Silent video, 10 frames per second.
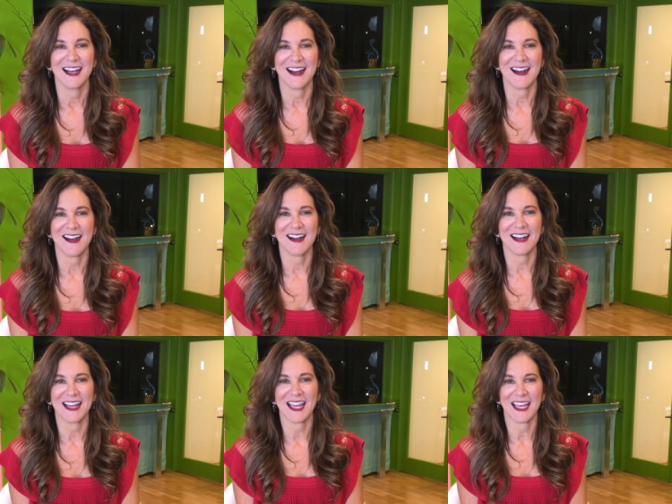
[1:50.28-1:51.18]

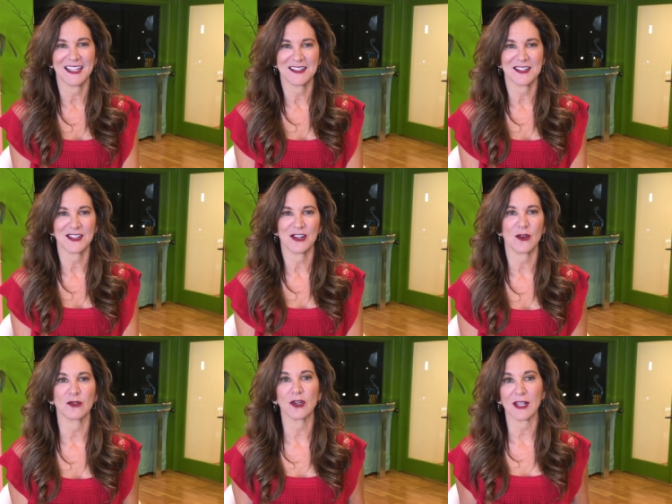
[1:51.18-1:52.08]
uh, and, you
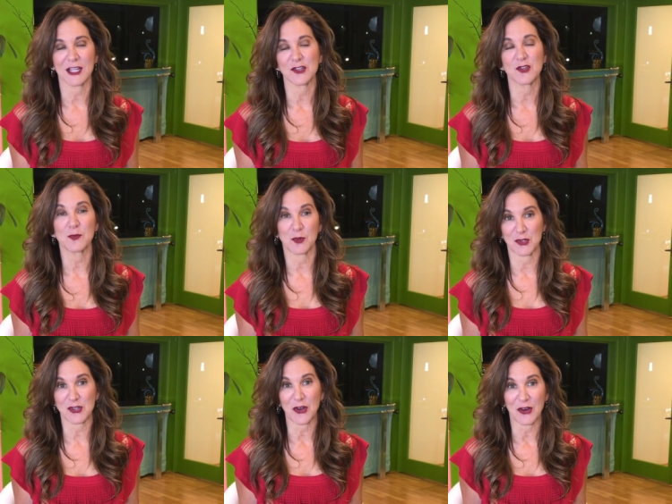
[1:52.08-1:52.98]
know, look like a
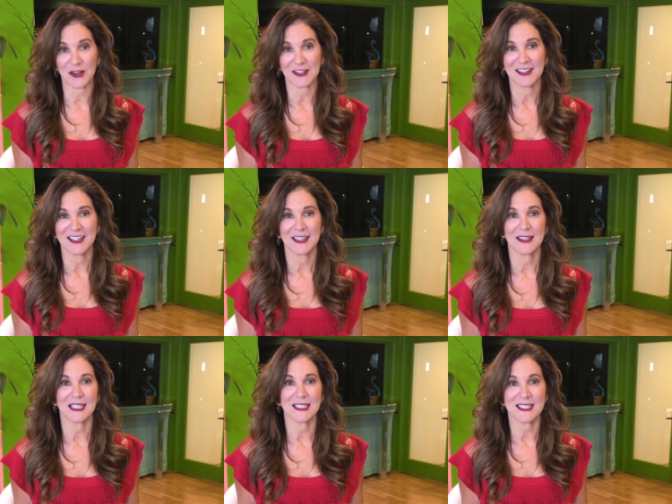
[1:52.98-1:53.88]
superstar,
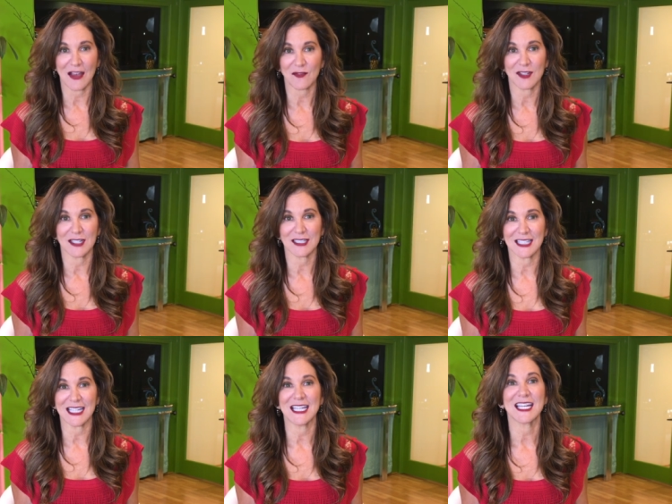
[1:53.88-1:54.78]
then
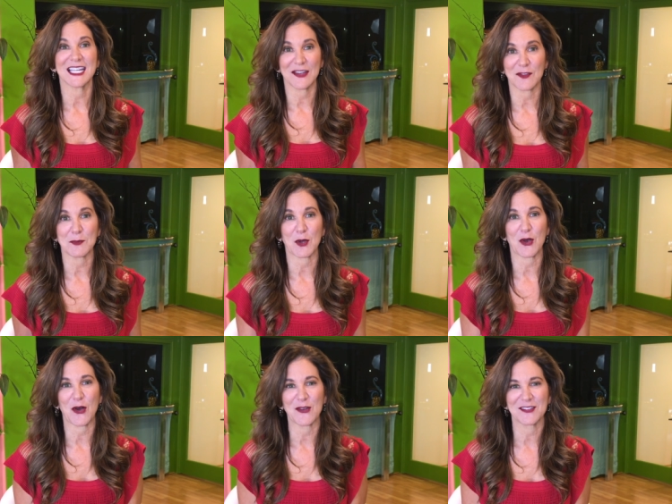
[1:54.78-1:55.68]
definitely give them a
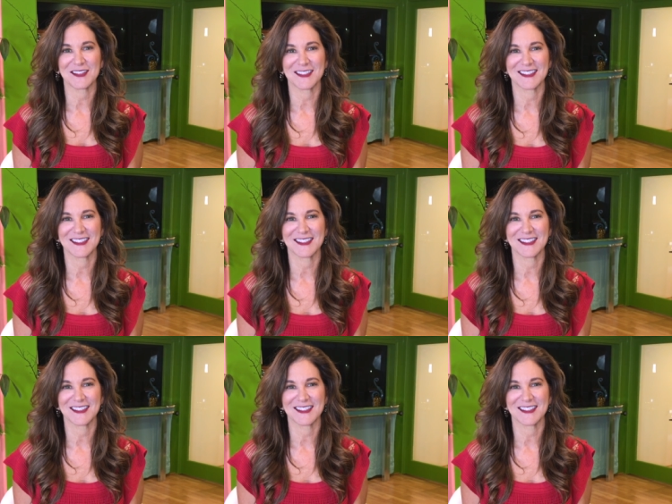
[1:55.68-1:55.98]
call.